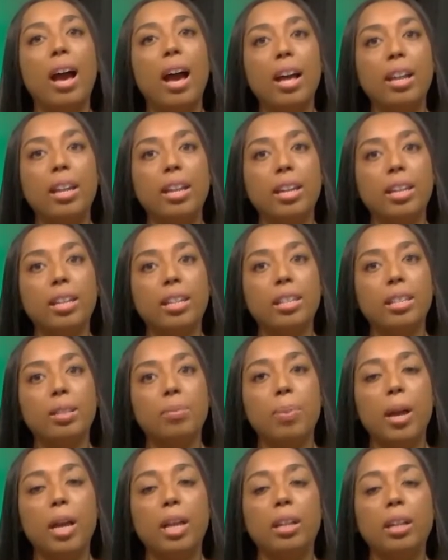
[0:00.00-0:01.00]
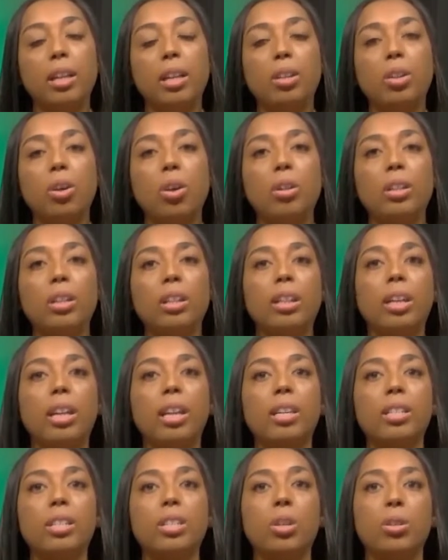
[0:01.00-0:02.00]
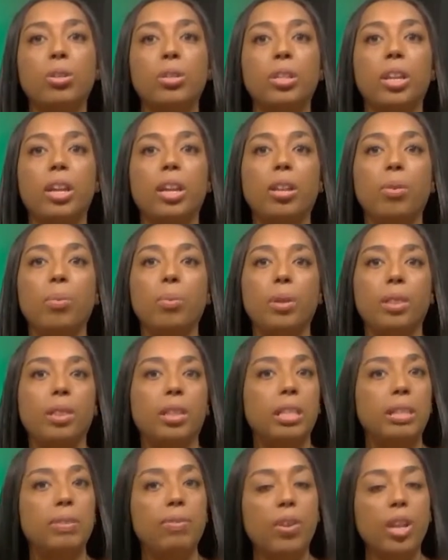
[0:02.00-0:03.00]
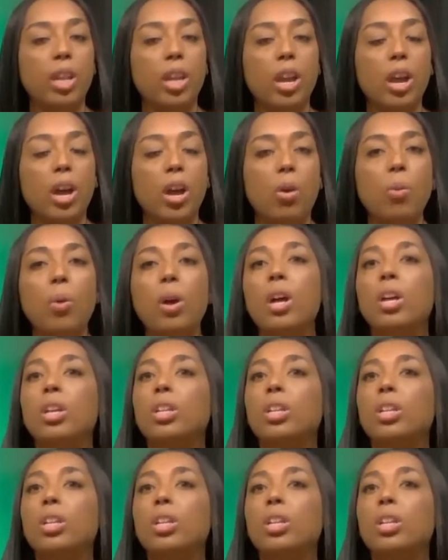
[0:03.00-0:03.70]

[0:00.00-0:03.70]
audience by clicking on the link associated with this video